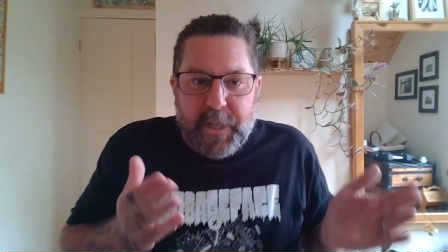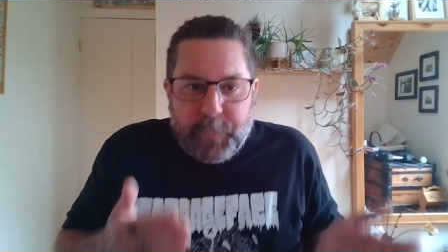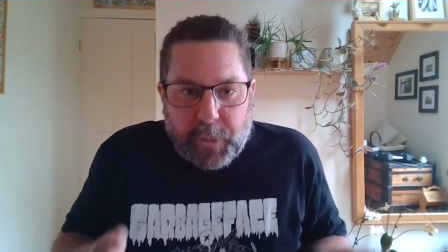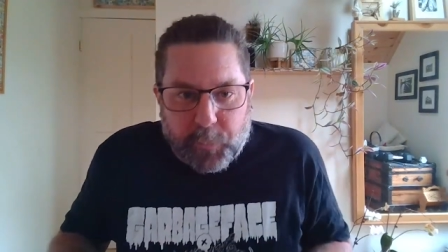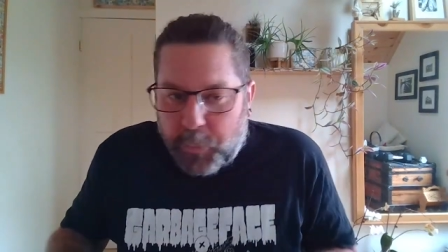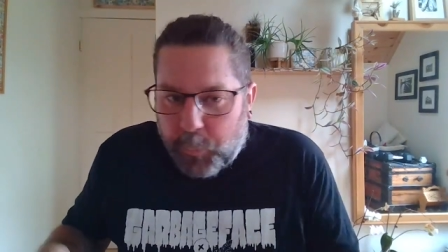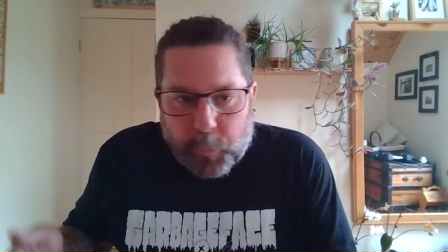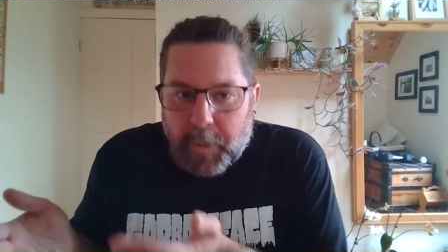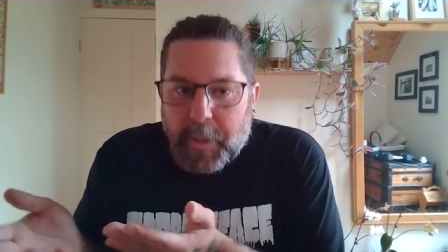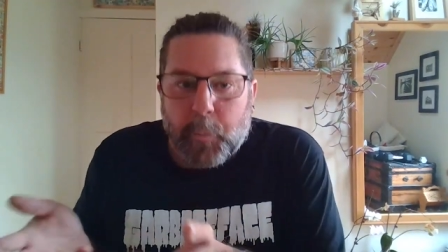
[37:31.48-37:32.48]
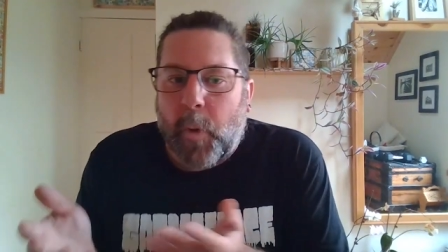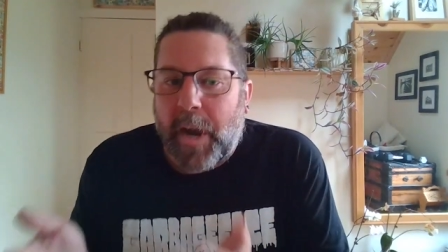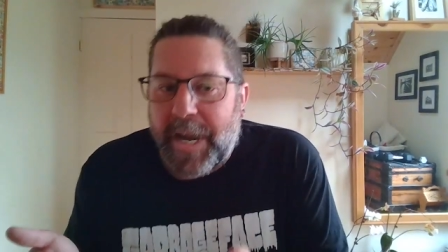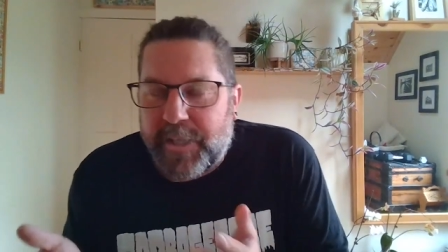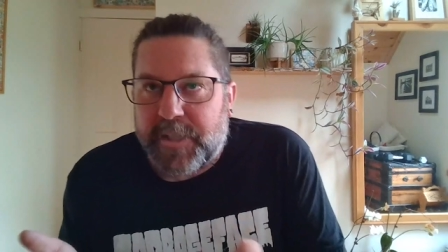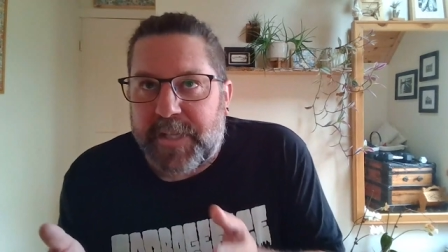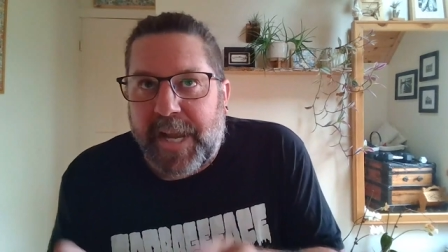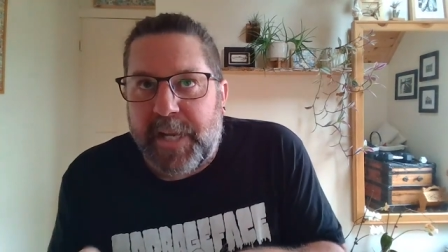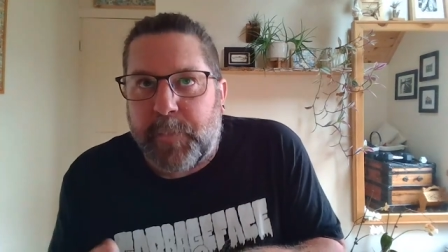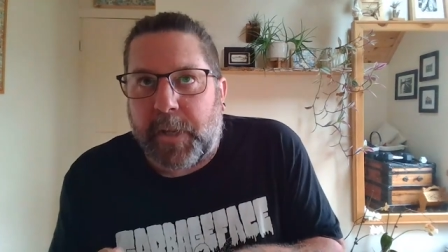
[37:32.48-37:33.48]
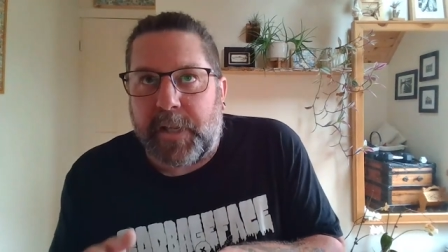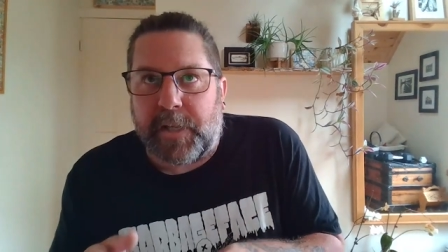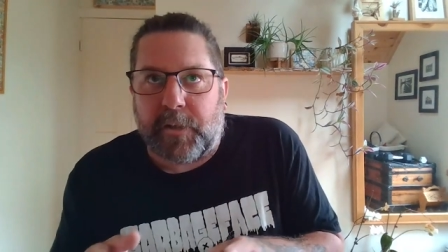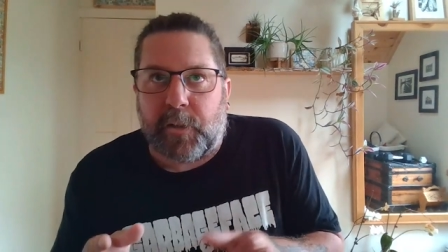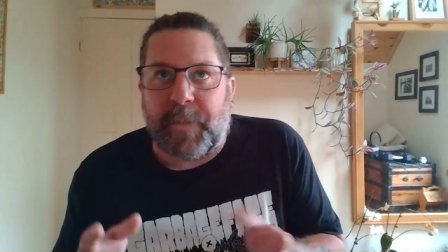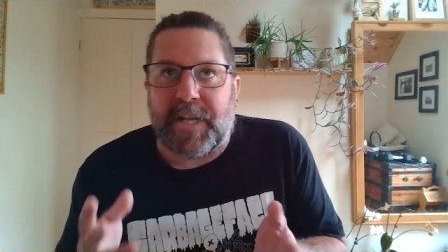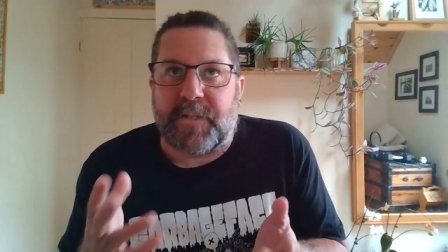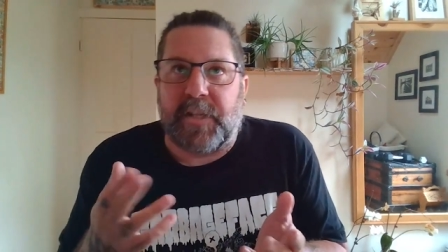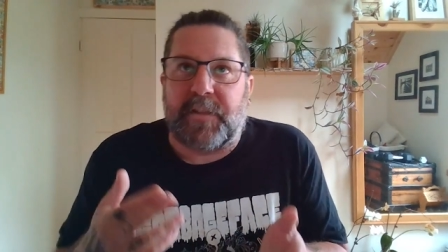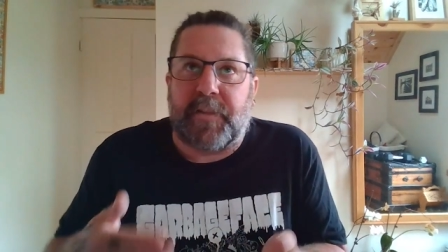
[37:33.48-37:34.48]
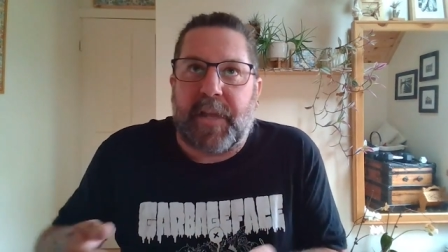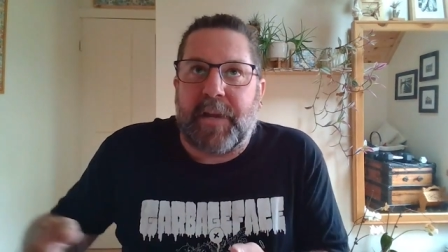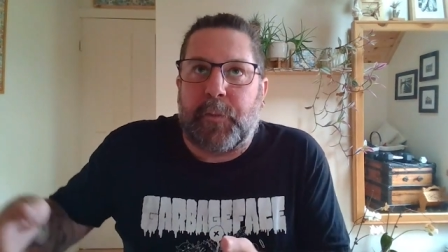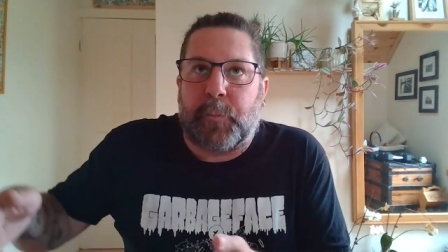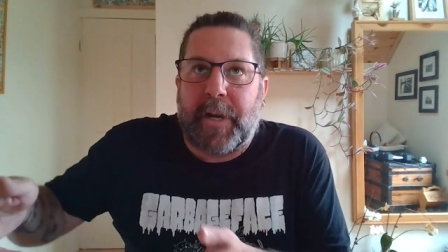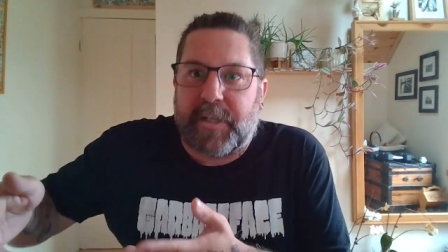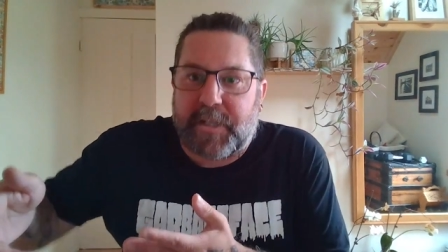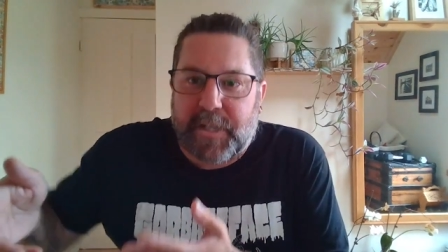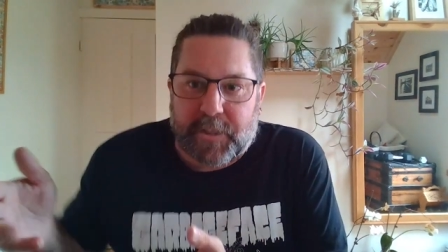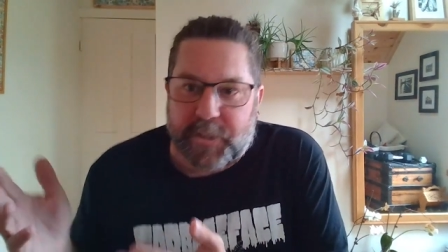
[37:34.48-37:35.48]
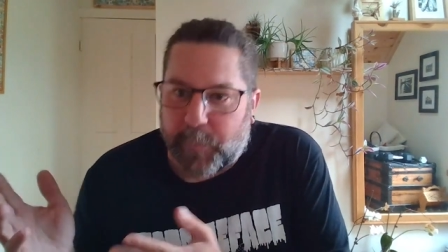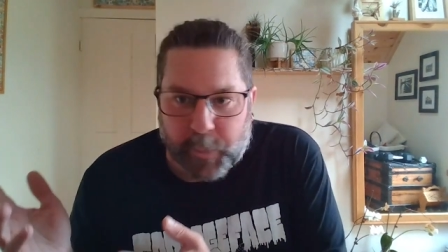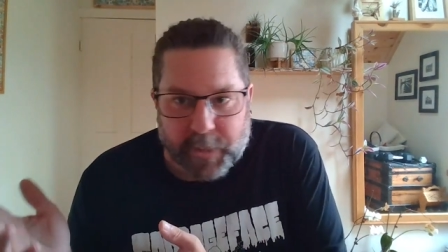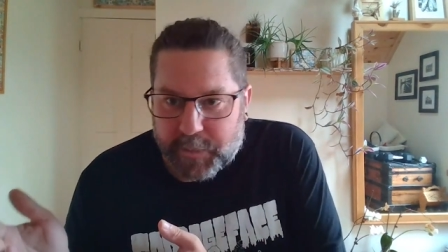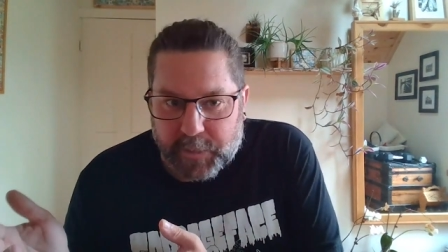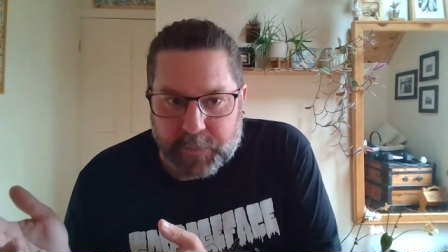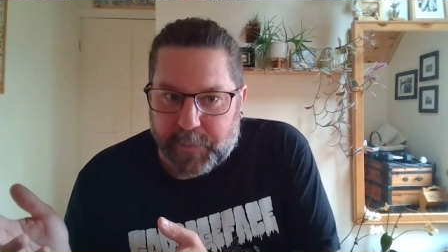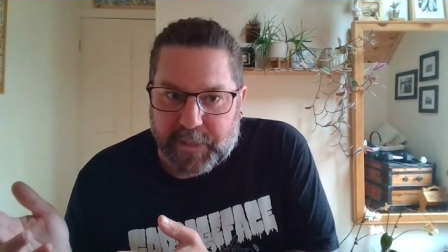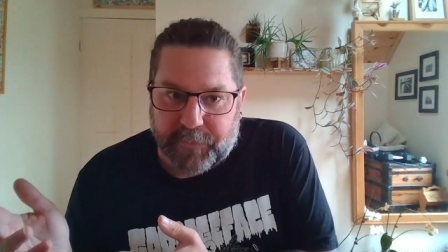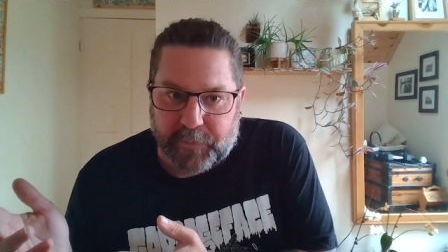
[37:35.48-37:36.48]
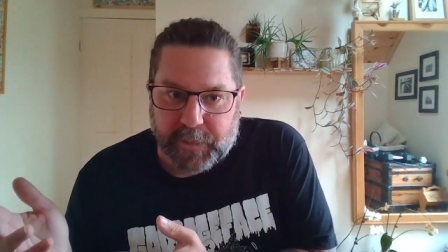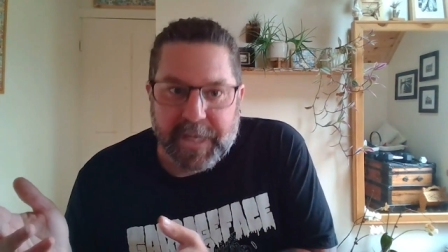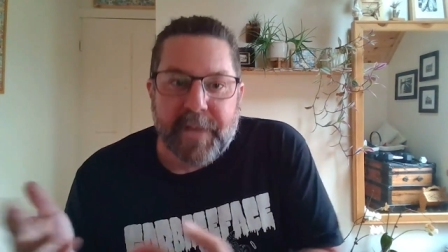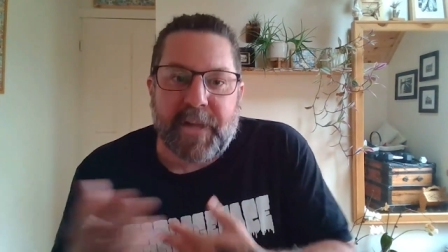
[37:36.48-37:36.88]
But true. Why does anybody in Urbex think that they have the right to tell someone else to do it differently?